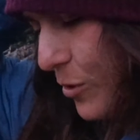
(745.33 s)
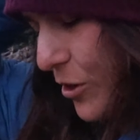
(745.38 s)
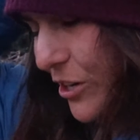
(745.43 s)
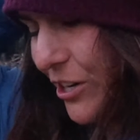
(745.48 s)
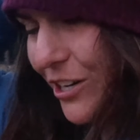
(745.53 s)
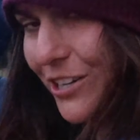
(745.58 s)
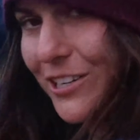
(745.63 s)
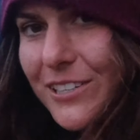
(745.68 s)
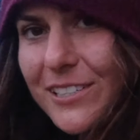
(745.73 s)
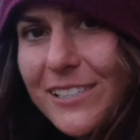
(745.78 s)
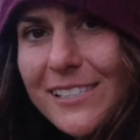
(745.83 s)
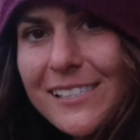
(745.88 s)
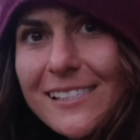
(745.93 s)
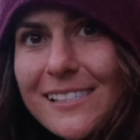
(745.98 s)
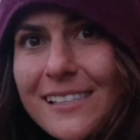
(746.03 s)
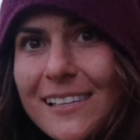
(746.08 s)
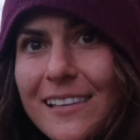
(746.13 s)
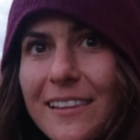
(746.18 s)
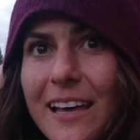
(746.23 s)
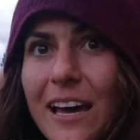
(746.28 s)

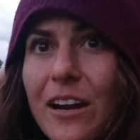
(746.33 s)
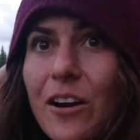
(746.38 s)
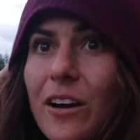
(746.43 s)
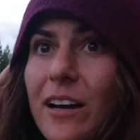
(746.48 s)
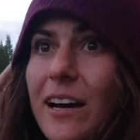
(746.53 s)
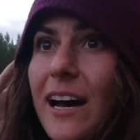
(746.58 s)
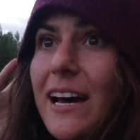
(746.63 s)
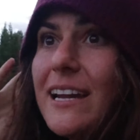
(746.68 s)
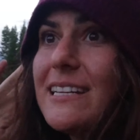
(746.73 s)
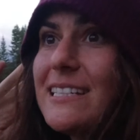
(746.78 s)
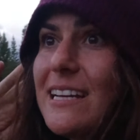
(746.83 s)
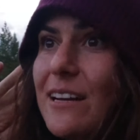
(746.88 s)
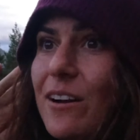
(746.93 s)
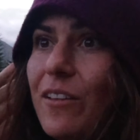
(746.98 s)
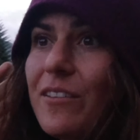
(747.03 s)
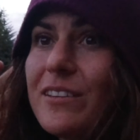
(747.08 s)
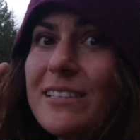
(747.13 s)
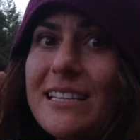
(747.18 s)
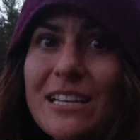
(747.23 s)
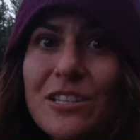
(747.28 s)
workers that are cutting down
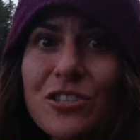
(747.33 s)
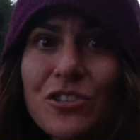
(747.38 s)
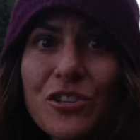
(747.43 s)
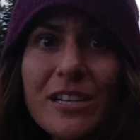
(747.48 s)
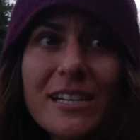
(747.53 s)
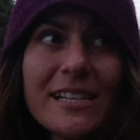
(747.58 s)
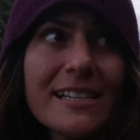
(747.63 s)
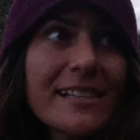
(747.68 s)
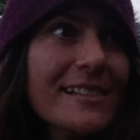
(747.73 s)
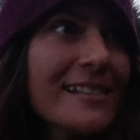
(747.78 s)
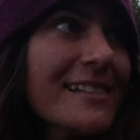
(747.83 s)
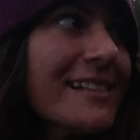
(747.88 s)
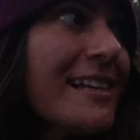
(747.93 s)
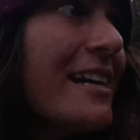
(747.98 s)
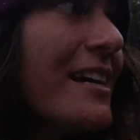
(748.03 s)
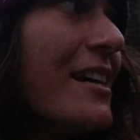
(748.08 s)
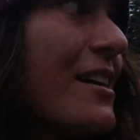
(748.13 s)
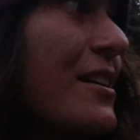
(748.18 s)
all the dead trees.